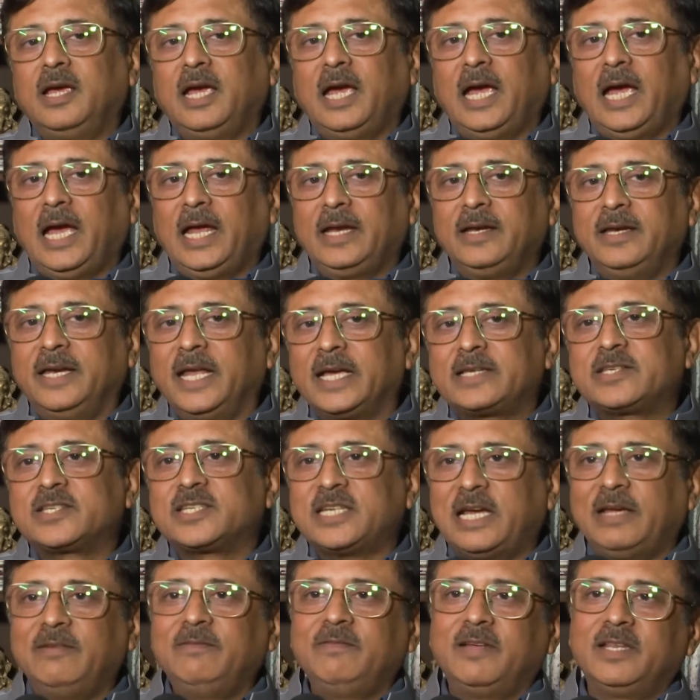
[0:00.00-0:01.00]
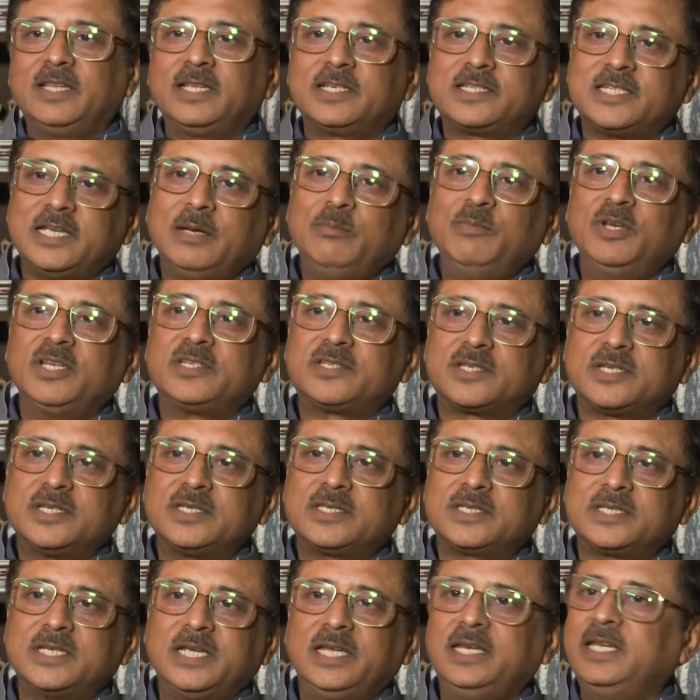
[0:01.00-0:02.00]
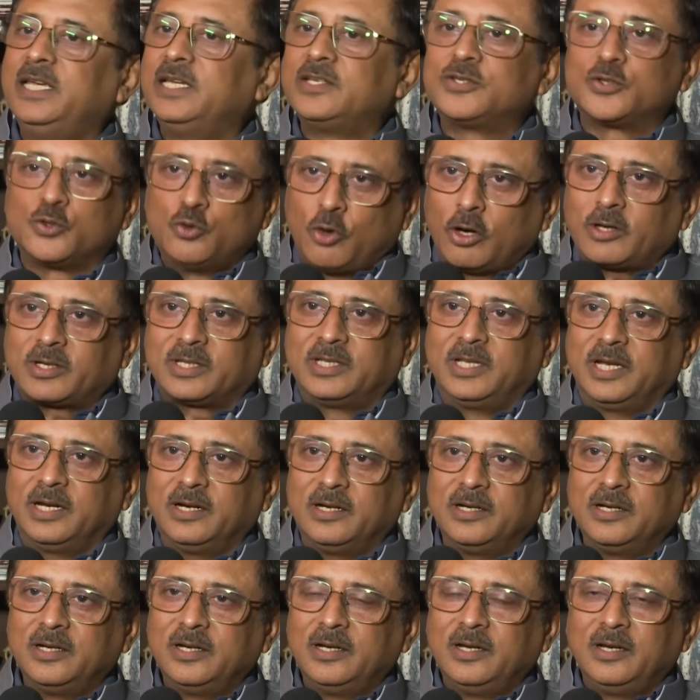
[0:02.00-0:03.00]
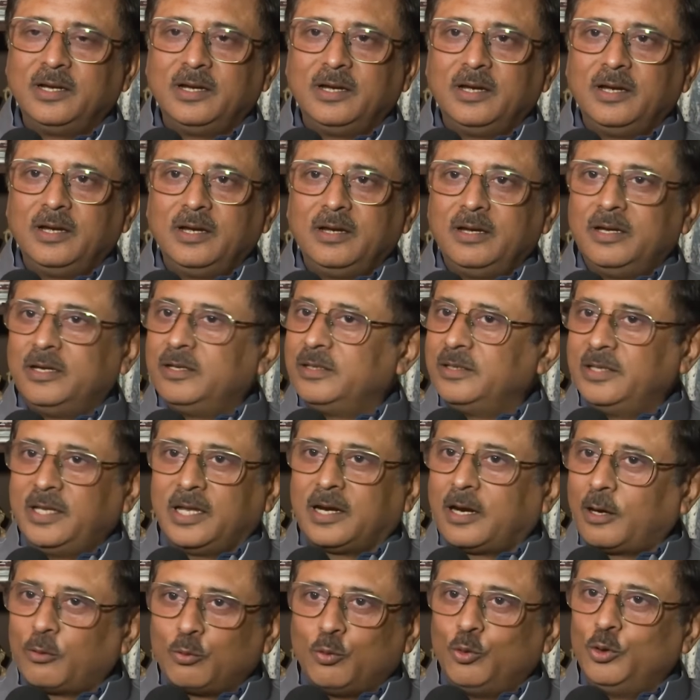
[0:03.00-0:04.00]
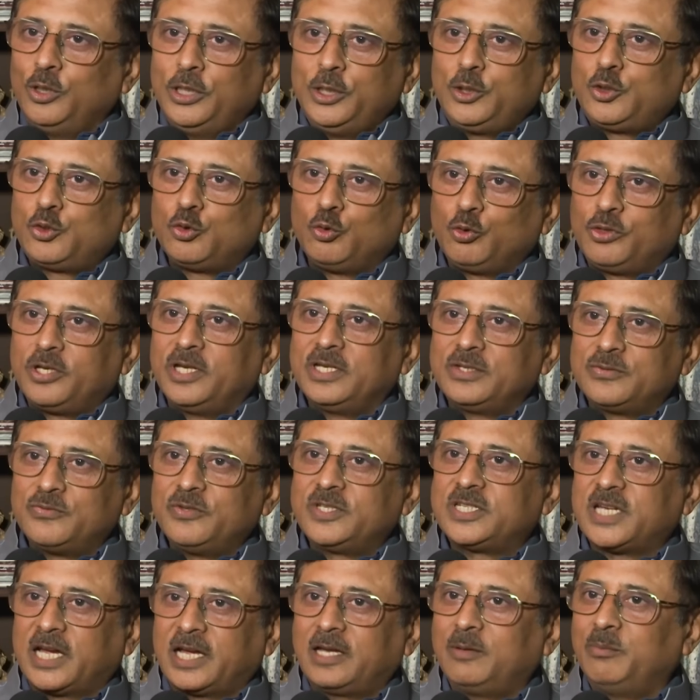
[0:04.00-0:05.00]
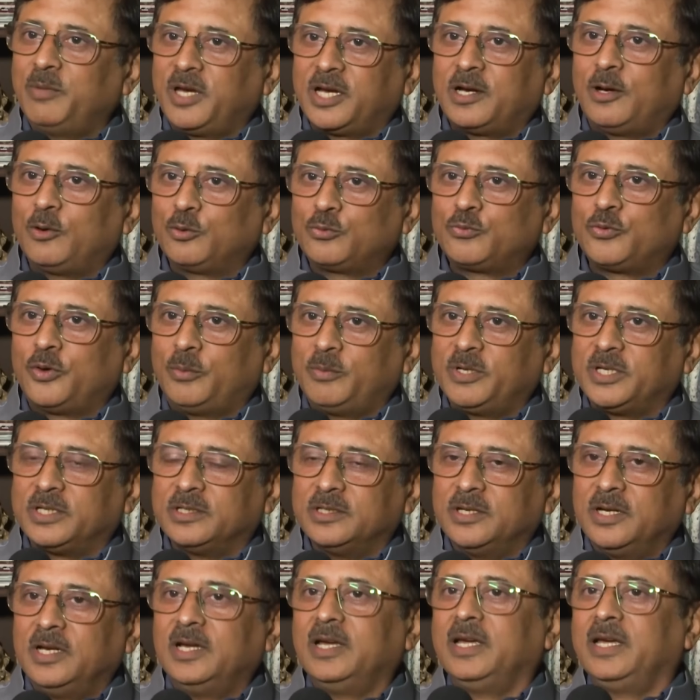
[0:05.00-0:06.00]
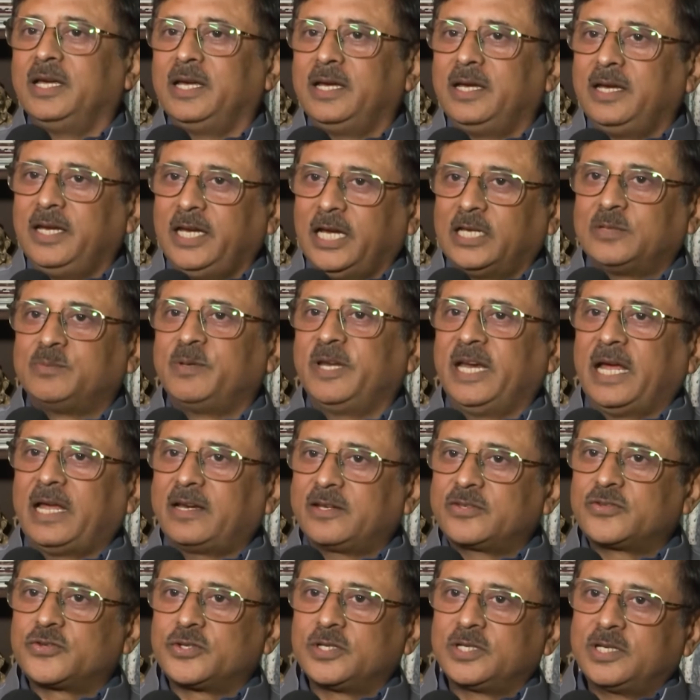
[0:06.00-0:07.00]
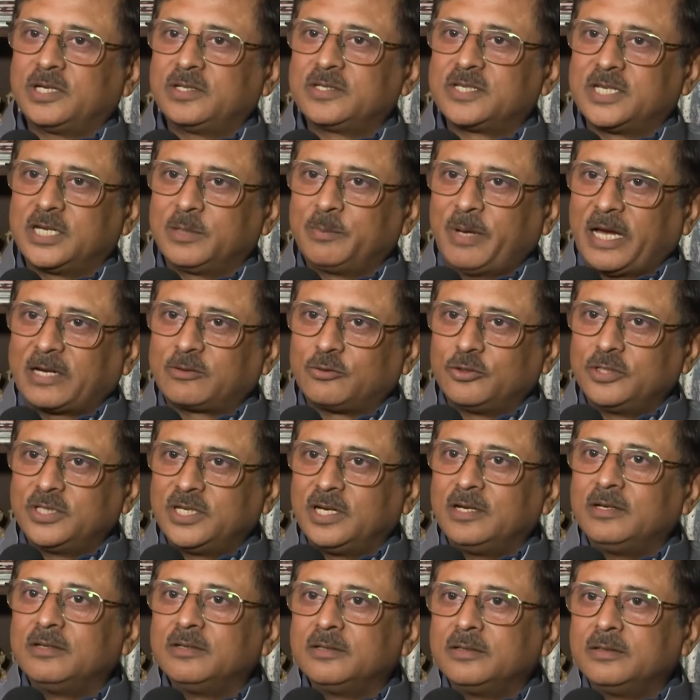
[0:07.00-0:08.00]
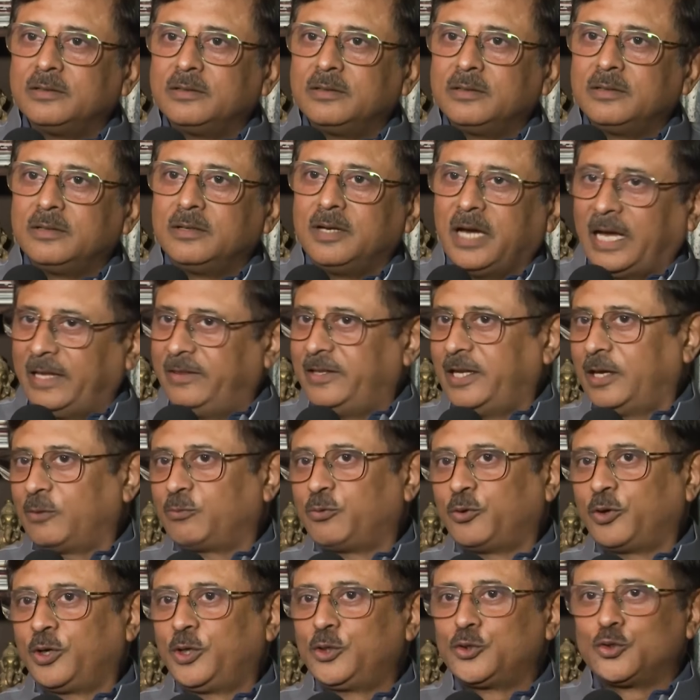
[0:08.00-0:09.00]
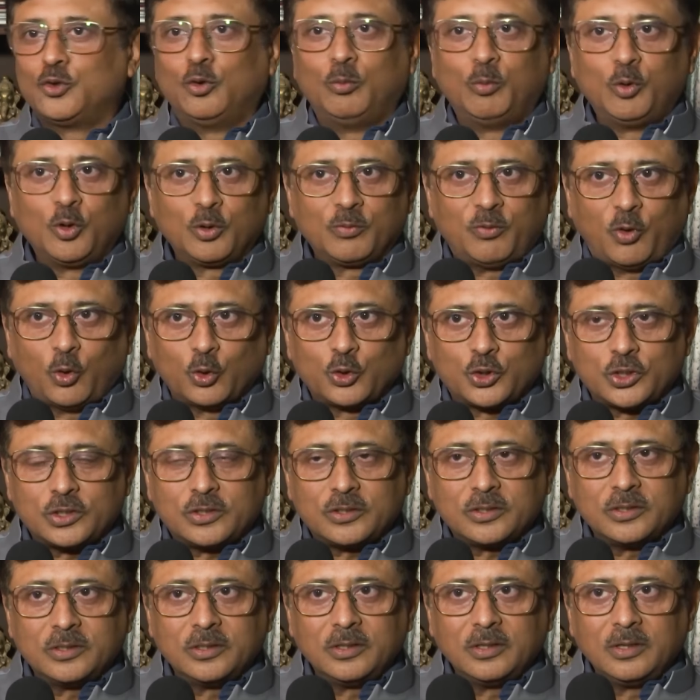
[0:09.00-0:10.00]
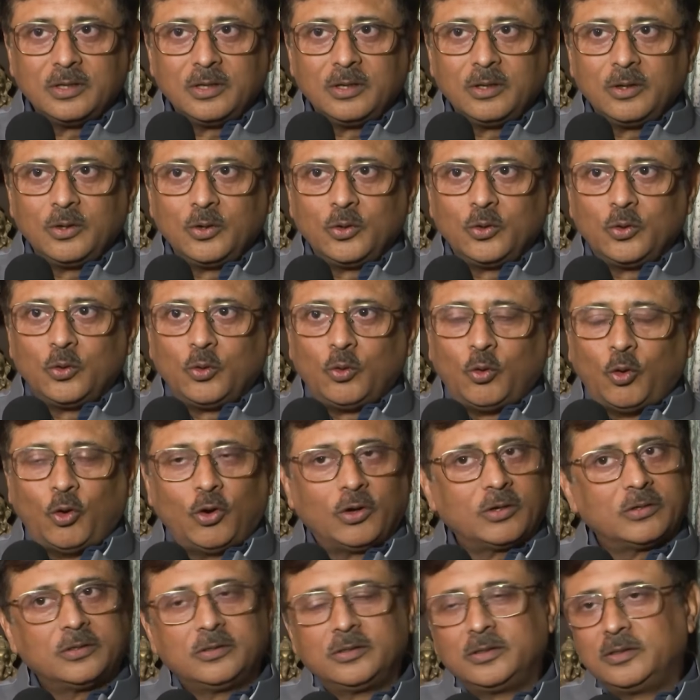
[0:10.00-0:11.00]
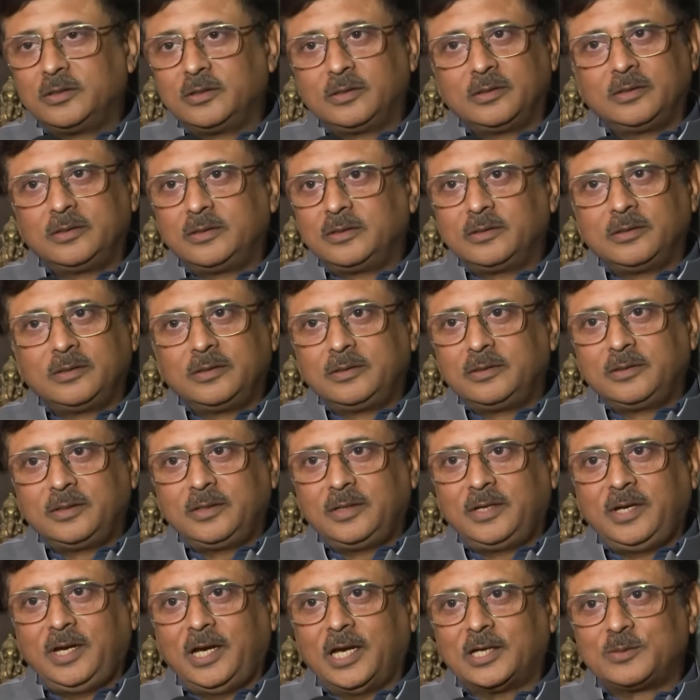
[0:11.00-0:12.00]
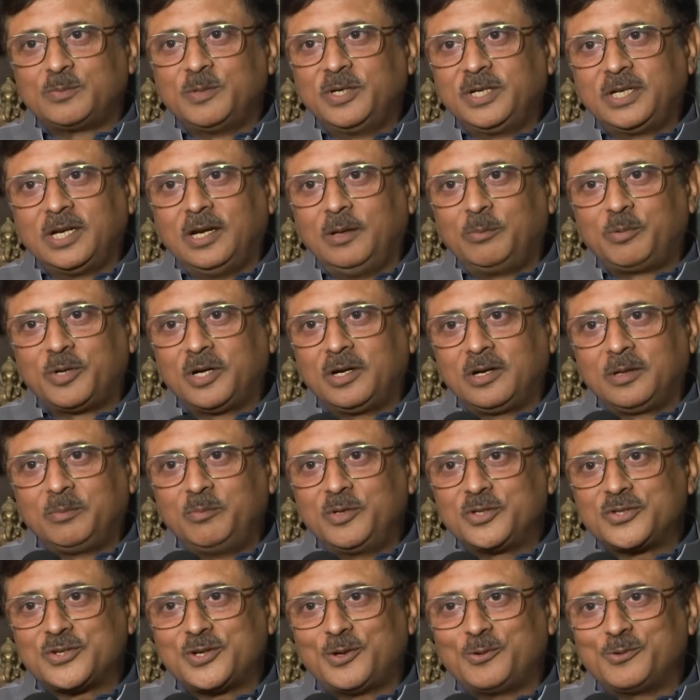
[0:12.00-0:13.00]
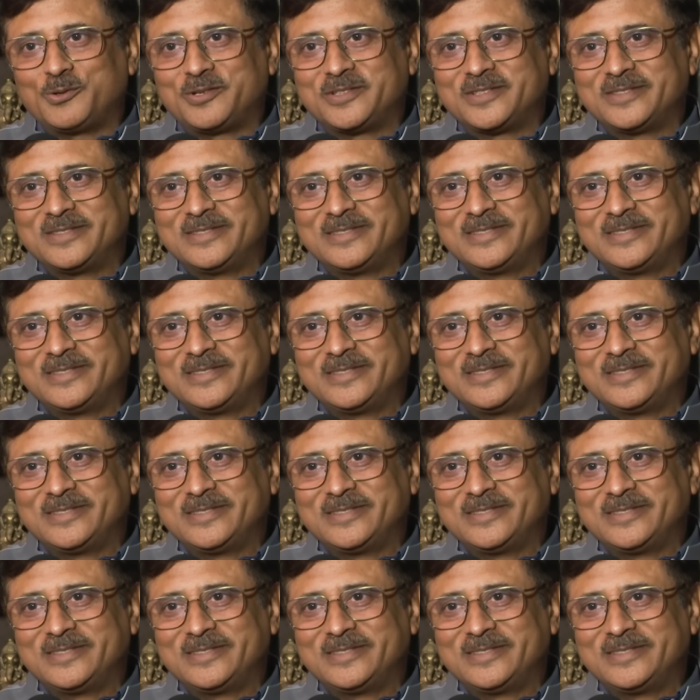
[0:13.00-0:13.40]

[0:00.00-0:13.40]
and next time when the same list is seen, he is not there, there are only two things which I can make out from it. He has been arrested and sent back to India, and therefore he is no more wanted, or he has been deliberately missed out.